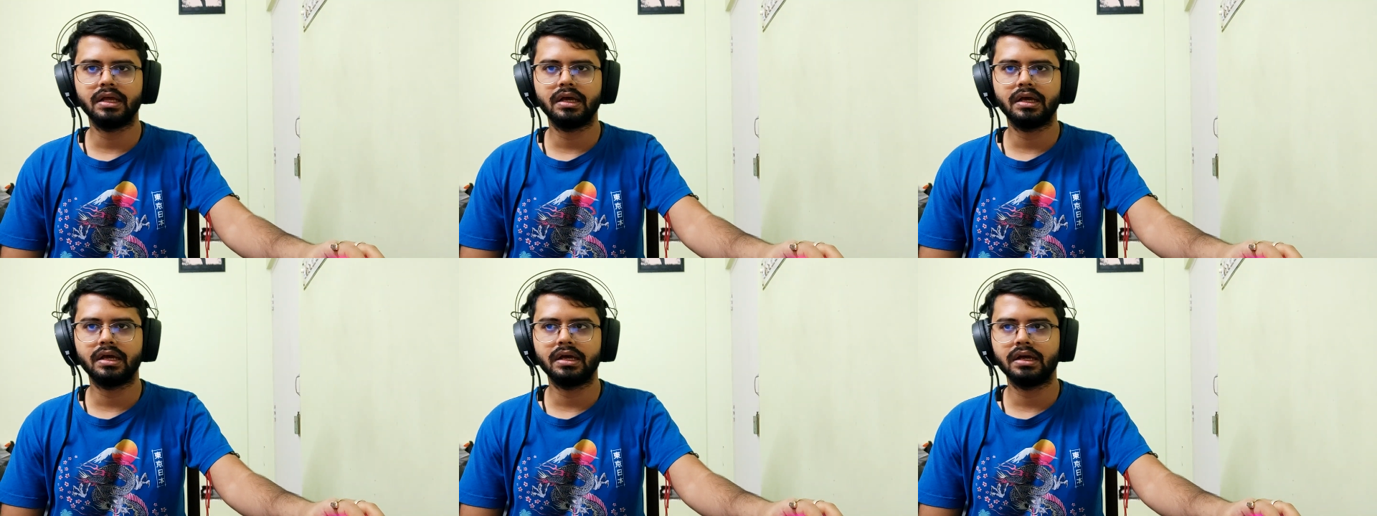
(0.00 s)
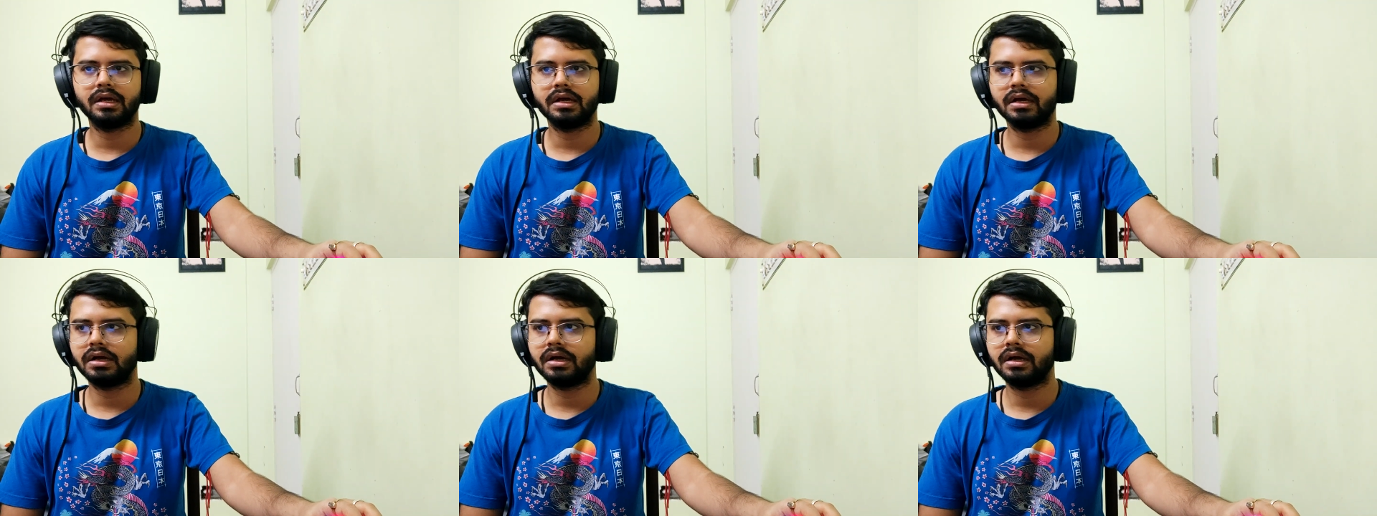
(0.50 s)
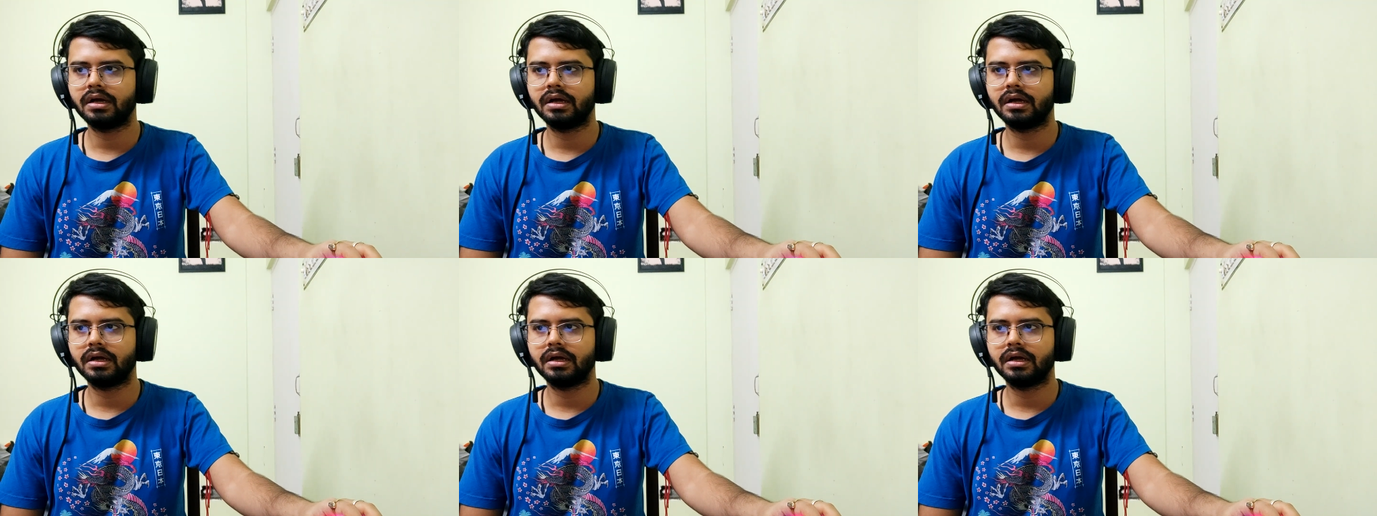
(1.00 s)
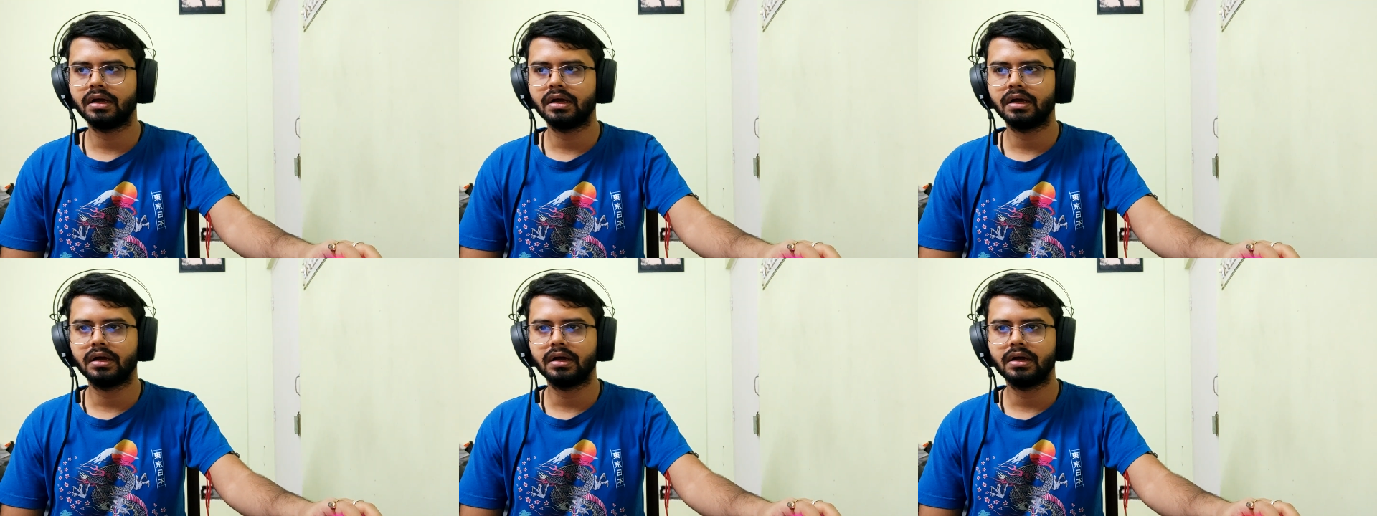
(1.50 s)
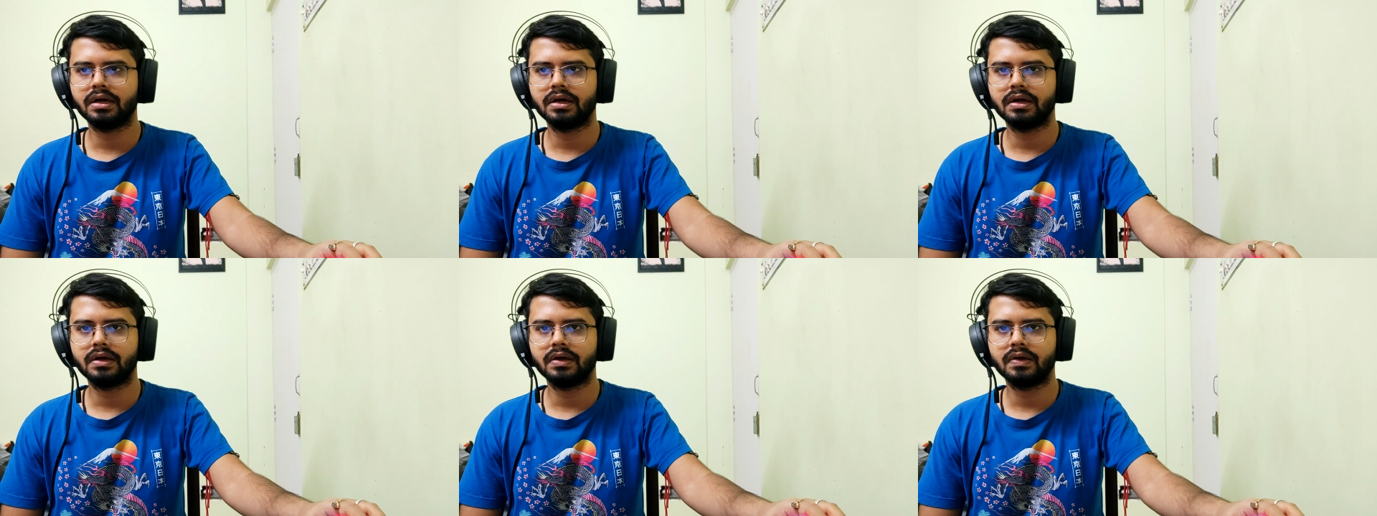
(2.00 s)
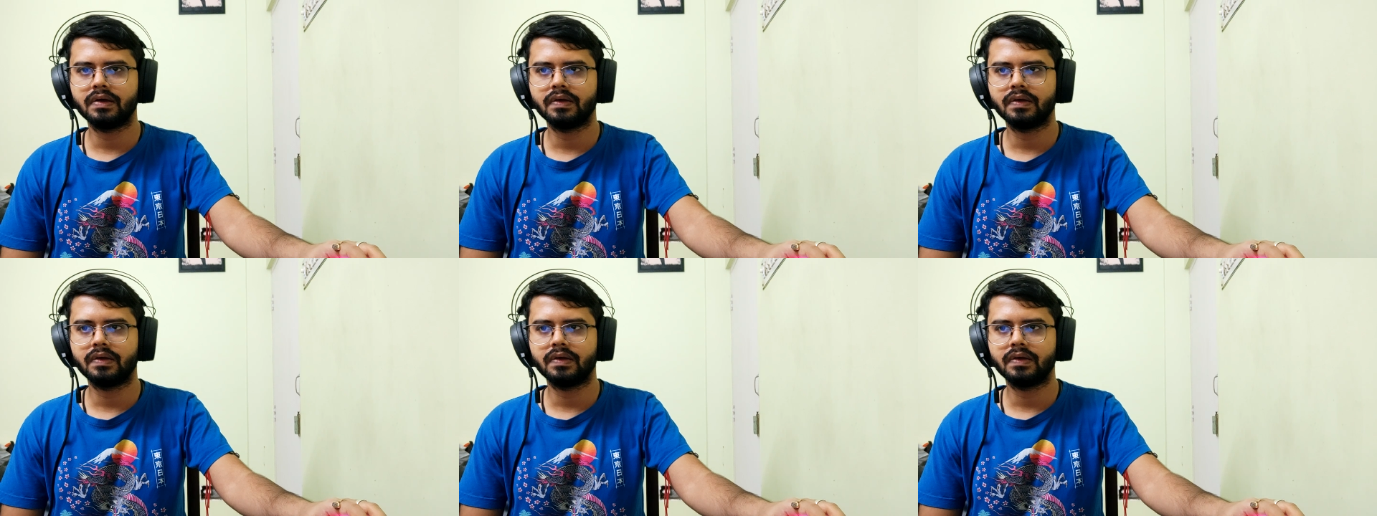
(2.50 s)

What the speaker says: Nobody speaks.